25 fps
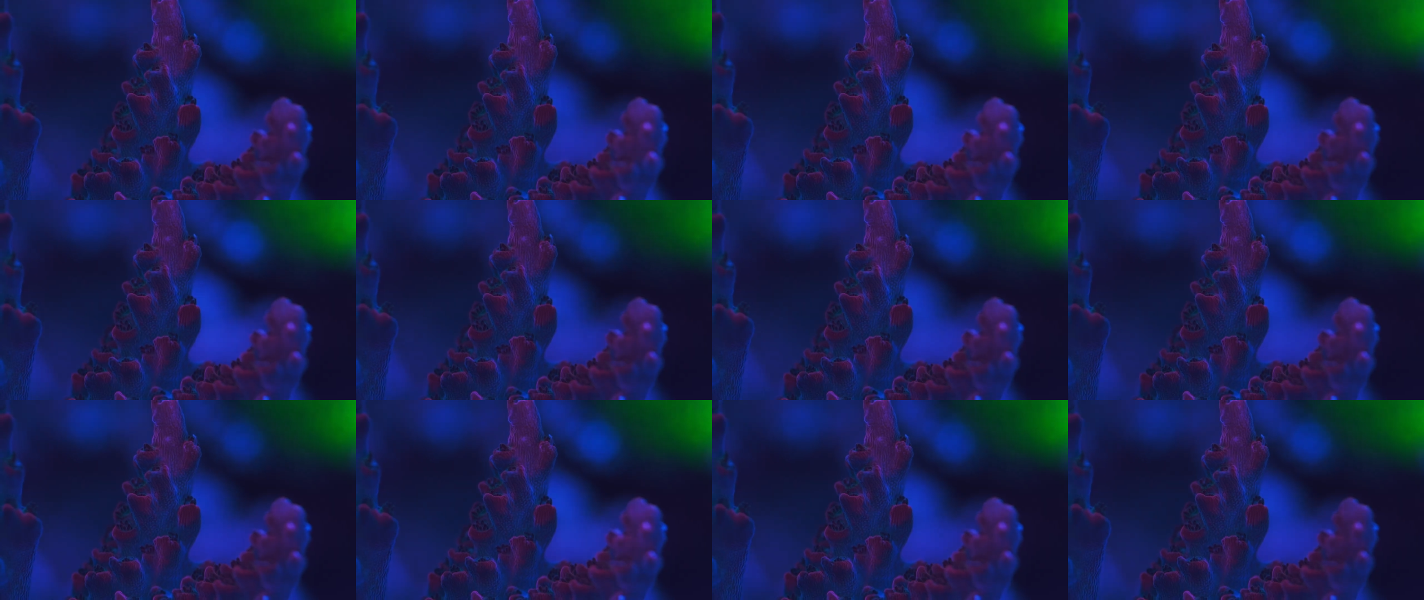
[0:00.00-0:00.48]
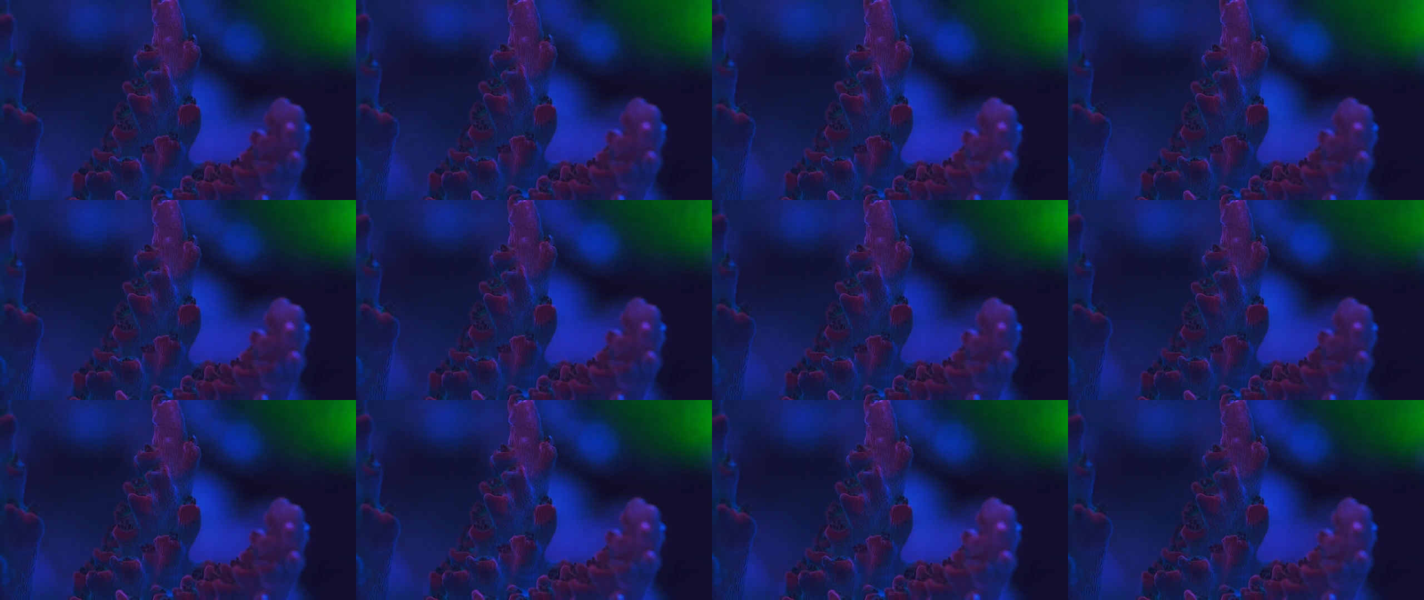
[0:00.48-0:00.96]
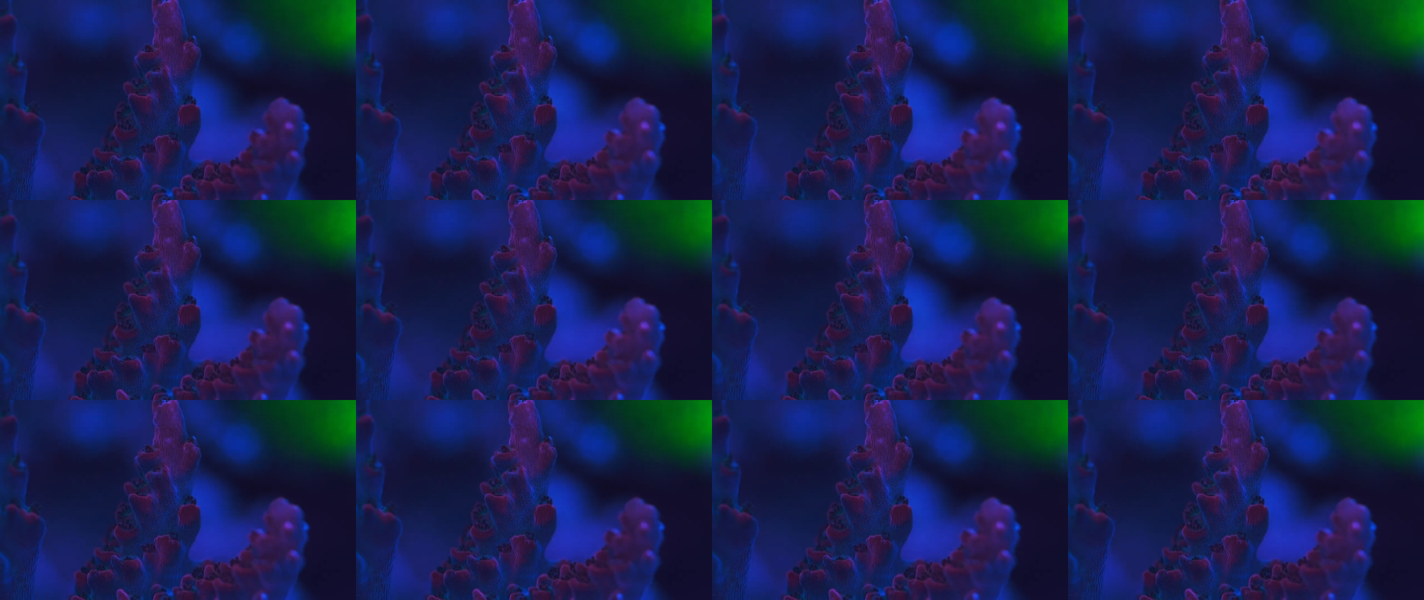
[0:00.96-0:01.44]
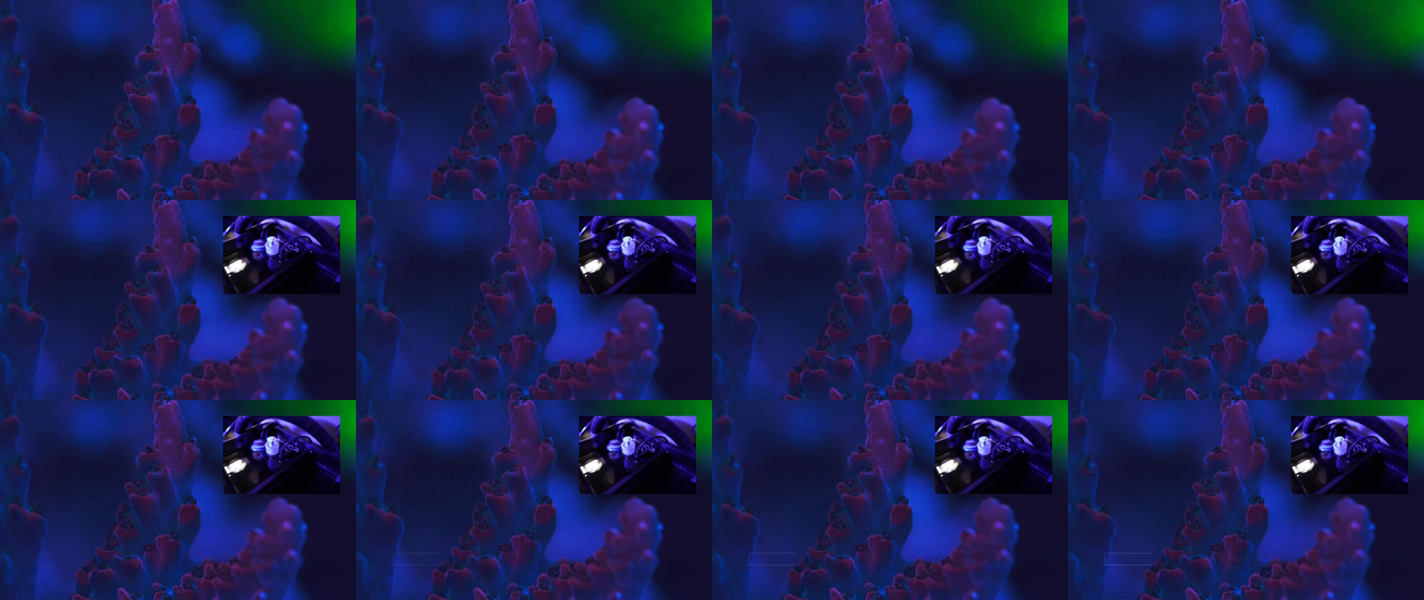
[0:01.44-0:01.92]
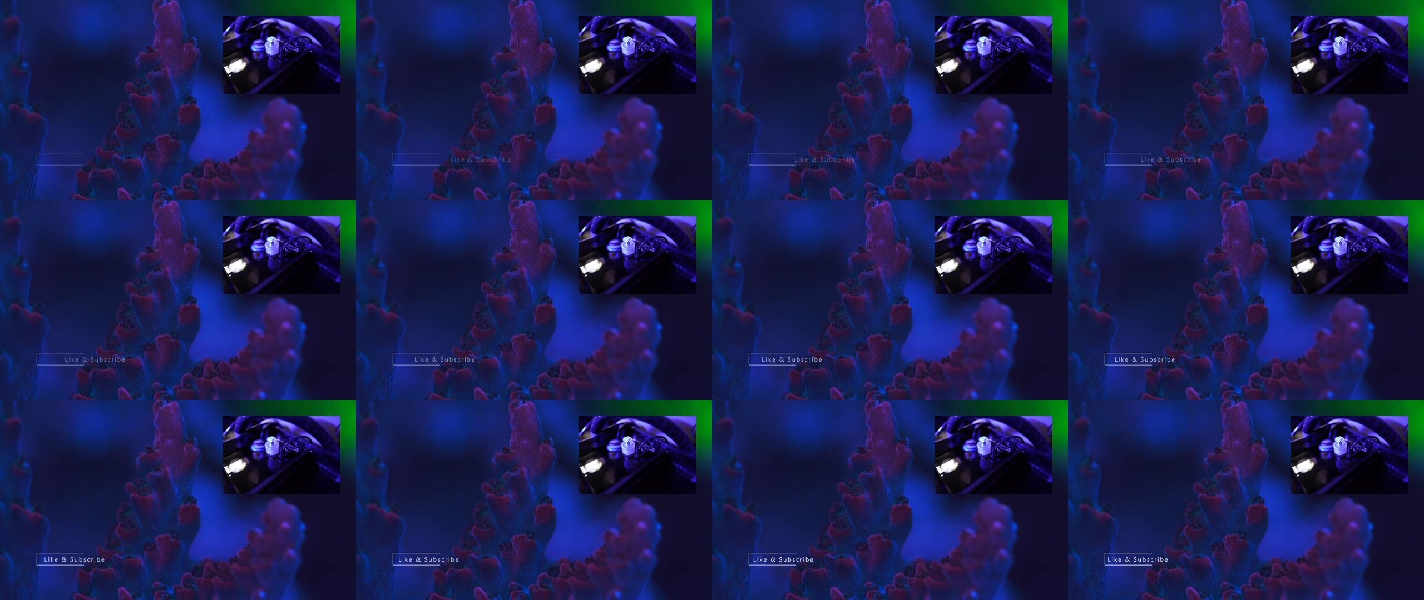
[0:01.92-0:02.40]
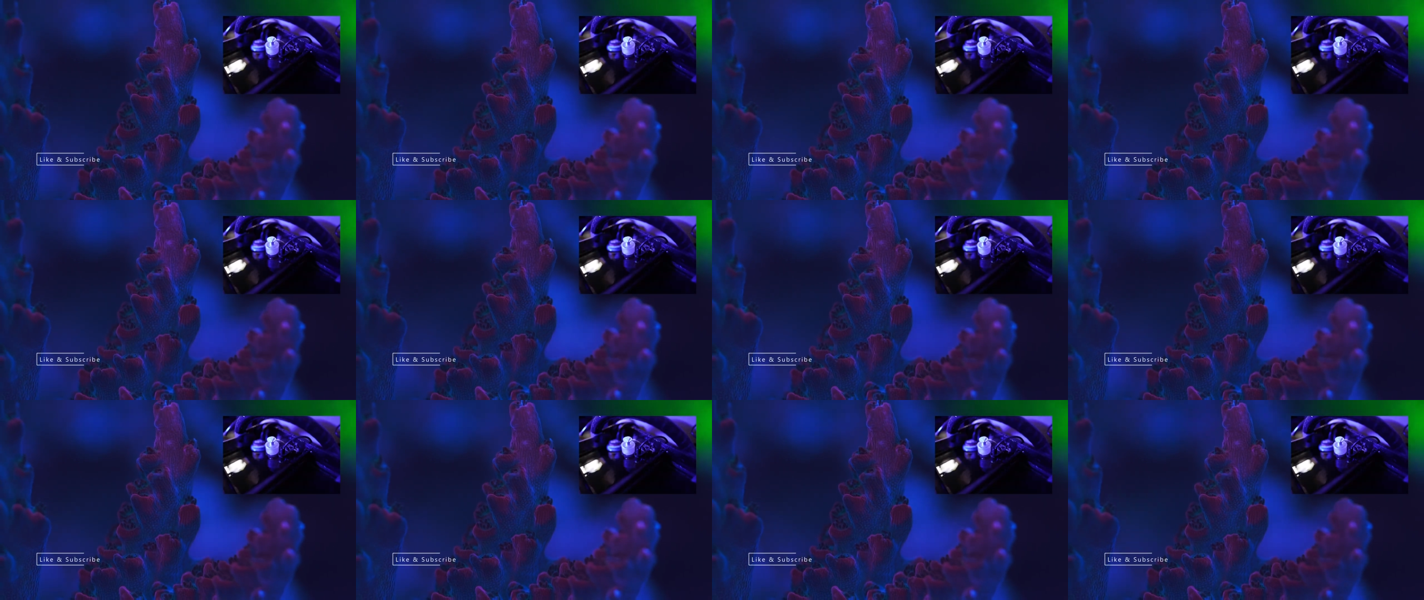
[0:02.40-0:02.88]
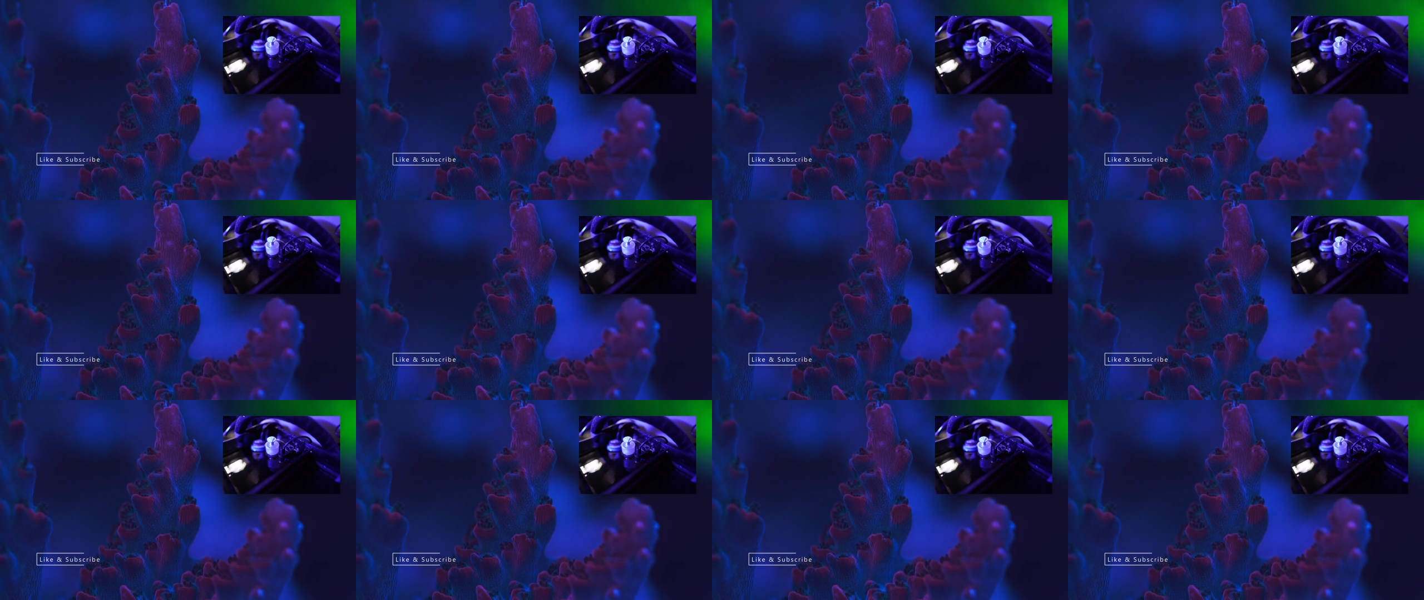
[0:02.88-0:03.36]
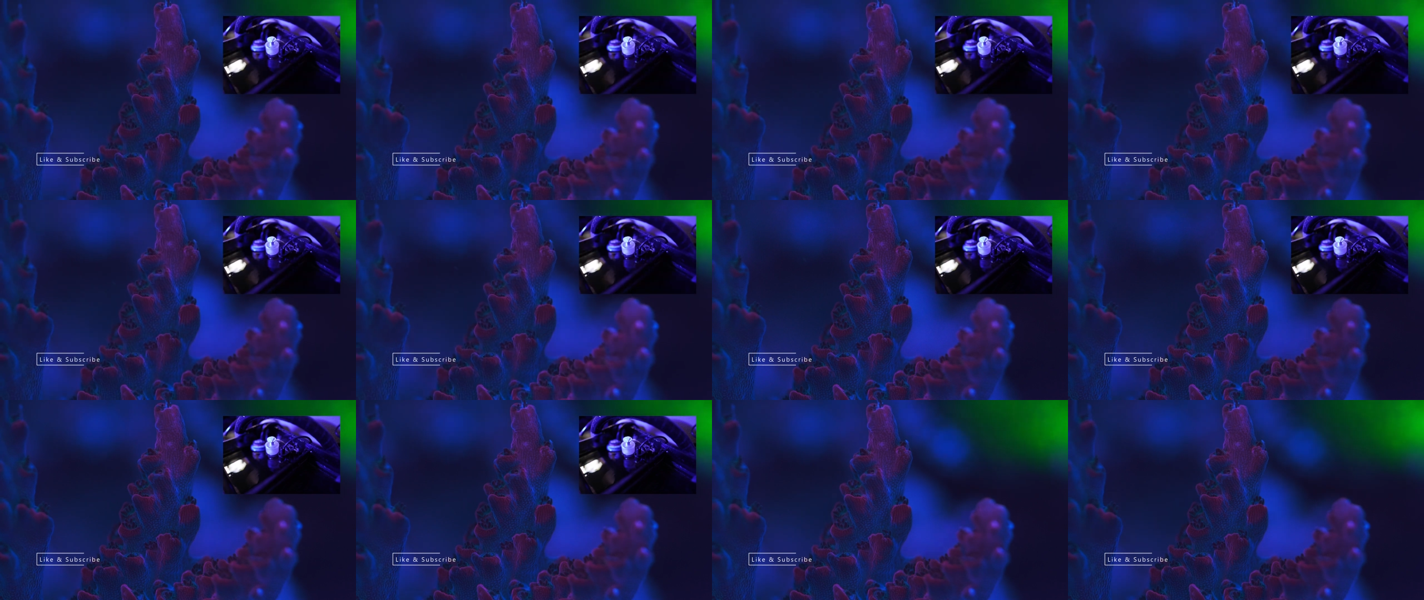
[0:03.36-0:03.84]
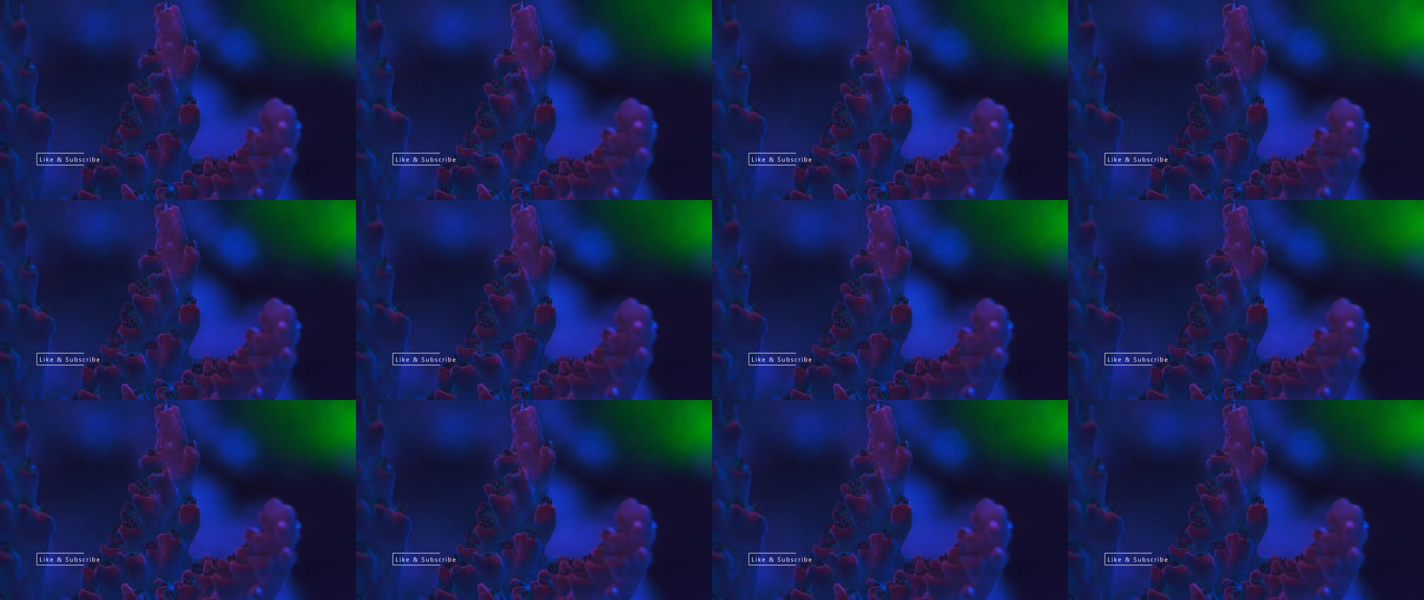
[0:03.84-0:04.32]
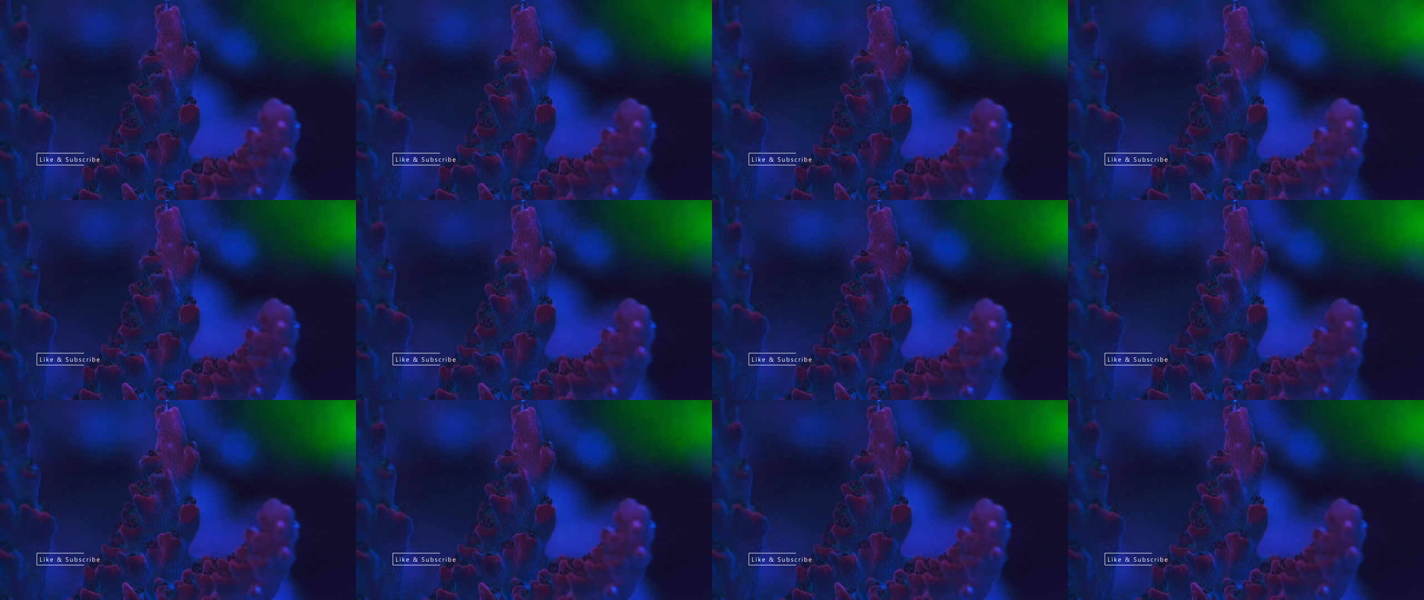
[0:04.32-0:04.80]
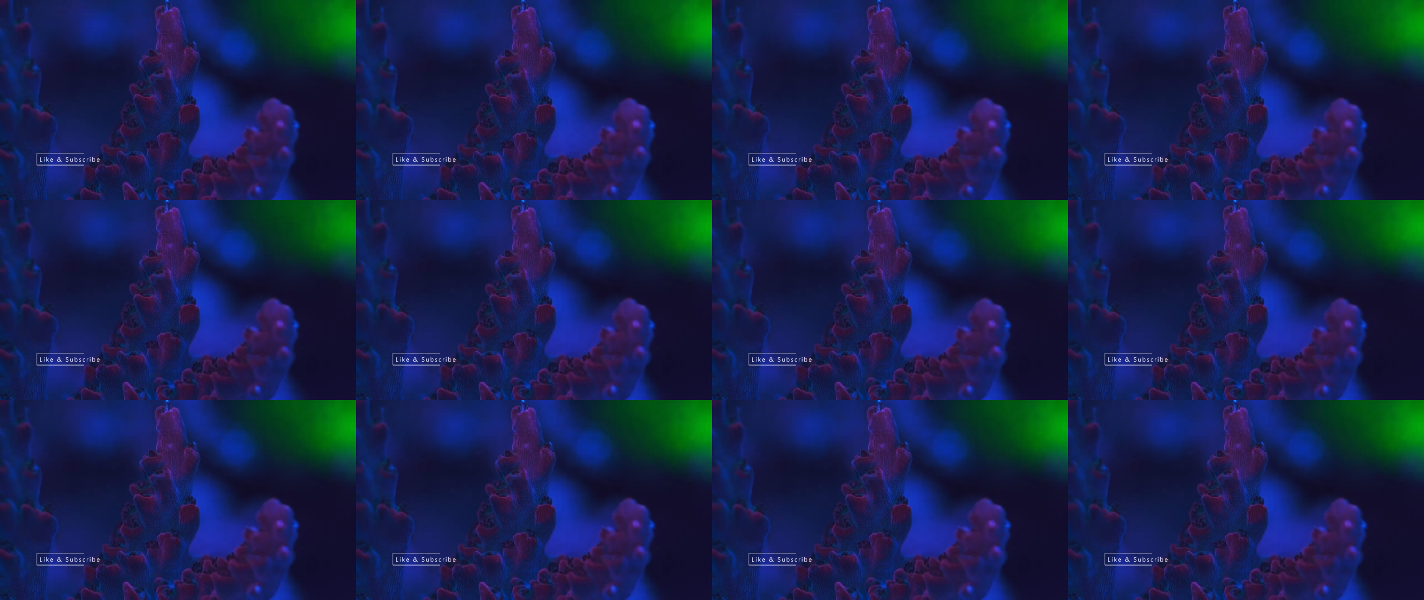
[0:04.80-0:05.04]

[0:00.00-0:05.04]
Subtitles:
No face is visible, so there are no lips to read.